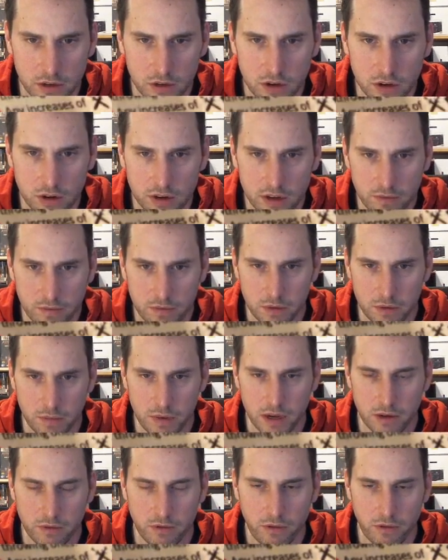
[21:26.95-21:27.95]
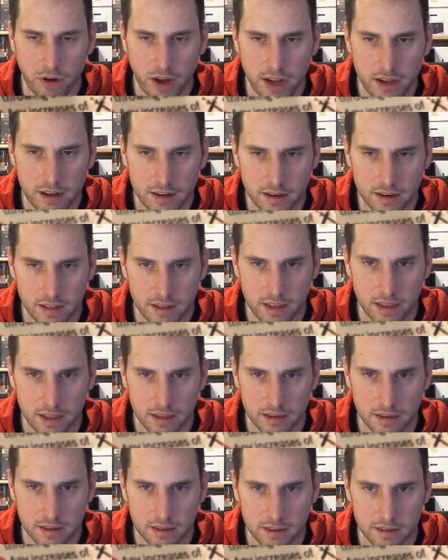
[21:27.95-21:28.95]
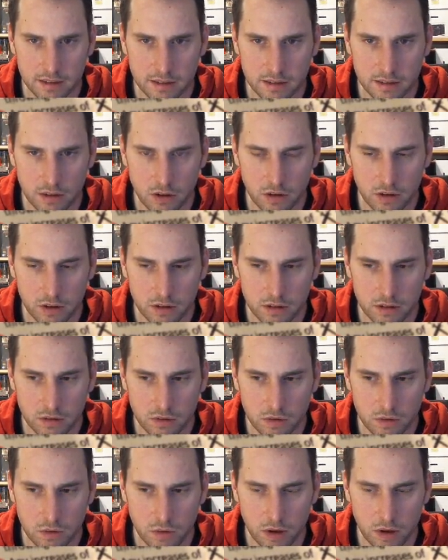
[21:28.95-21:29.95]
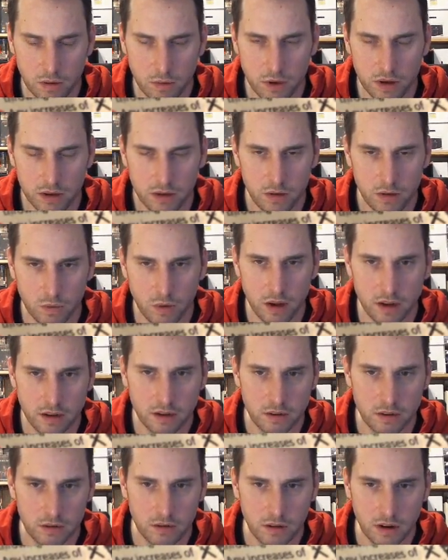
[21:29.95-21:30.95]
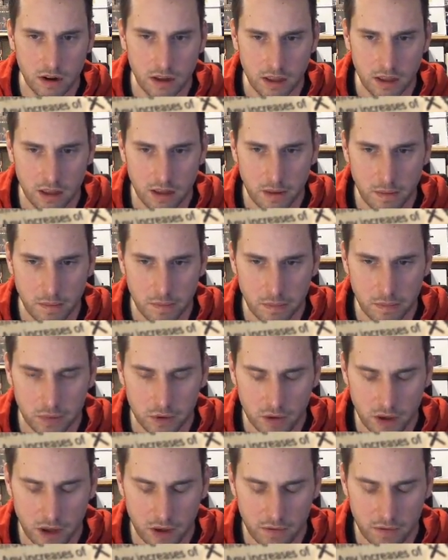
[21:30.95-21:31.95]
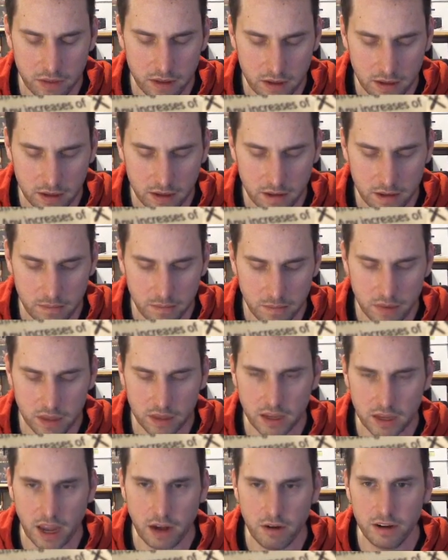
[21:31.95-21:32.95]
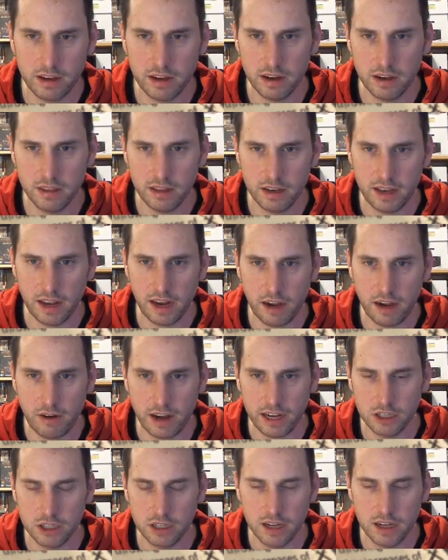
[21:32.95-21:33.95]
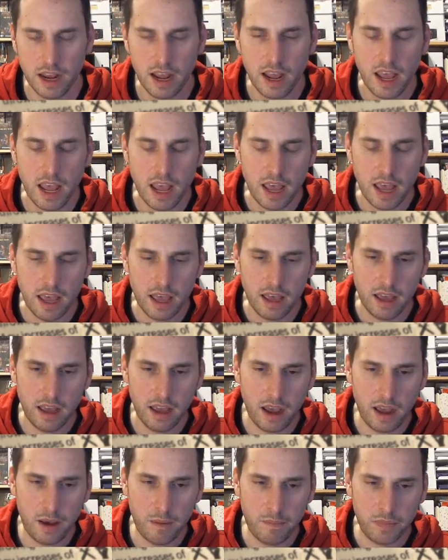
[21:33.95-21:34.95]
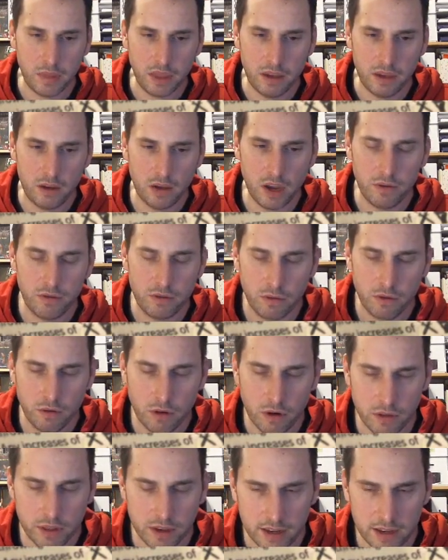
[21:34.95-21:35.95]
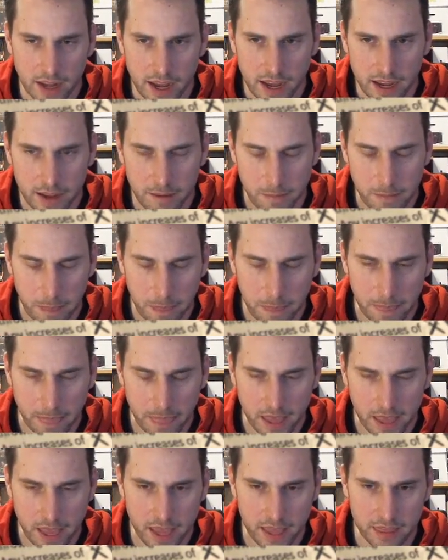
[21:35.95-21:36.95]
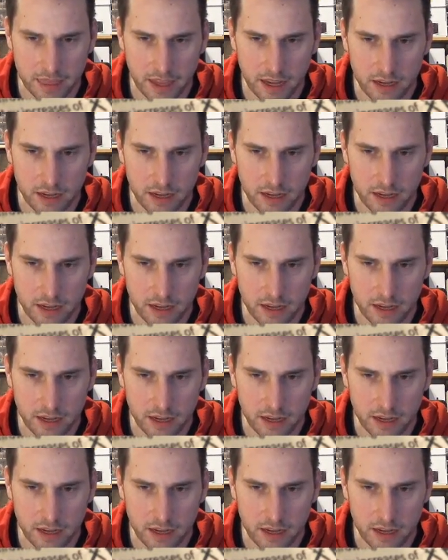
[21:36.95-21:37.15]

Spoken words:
don't have to be afraid that this isn't going to what you wanted to have the character in the direction. You have to roll the die, and then